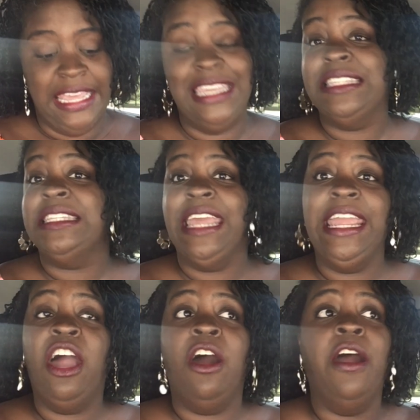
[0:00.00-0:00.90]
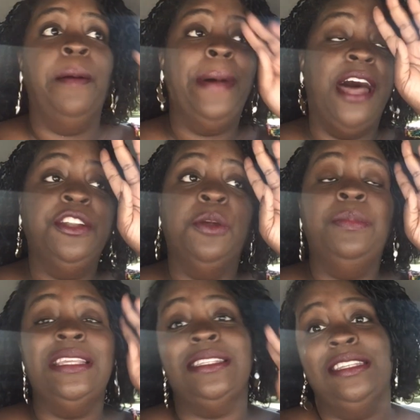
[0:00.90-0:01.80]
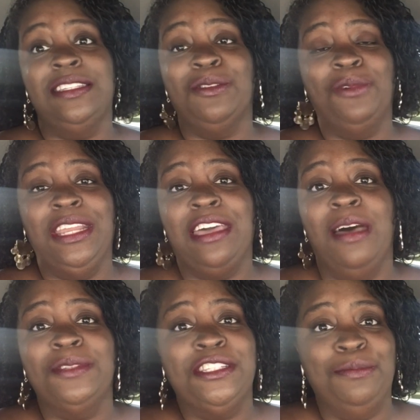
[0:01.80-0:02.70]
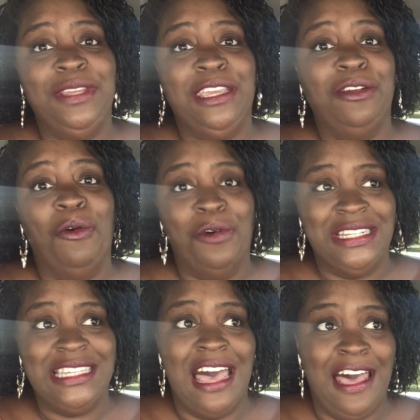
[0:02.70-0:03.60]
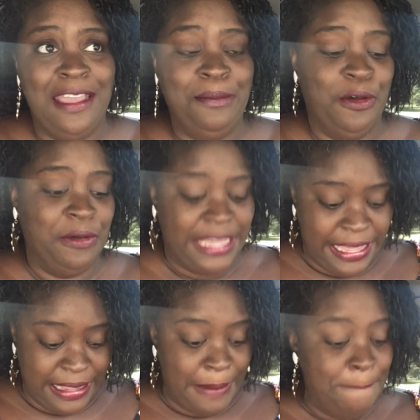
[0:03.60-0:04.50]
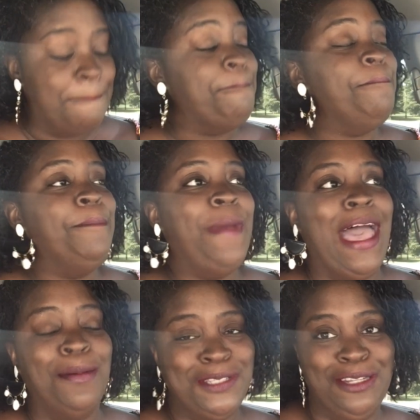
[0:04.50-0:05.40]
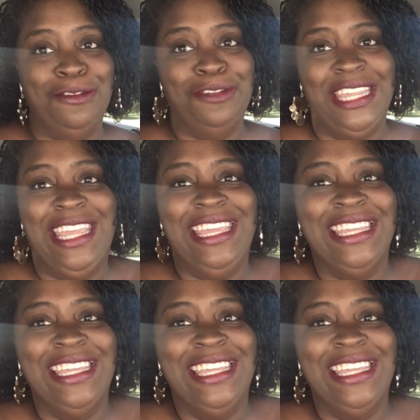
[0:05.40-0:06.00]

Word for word: is they are about their business when it comes to being on time, okay? Absolutely,